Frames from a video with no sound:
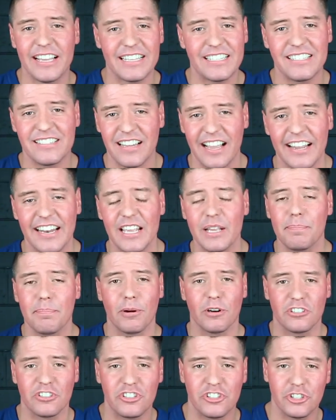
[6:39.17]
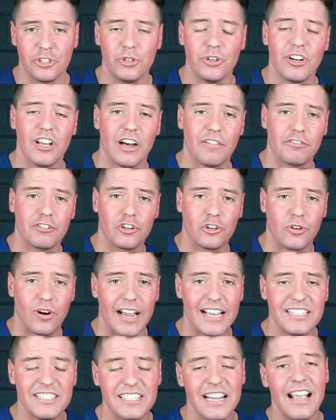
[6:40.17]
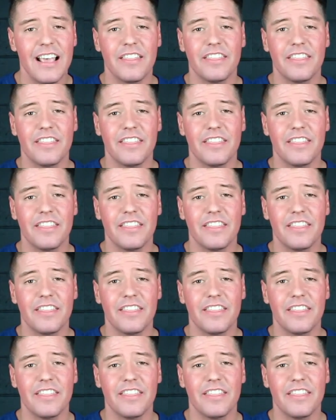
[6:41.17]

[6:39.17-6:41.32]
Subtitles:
exciting pursuit of Christ,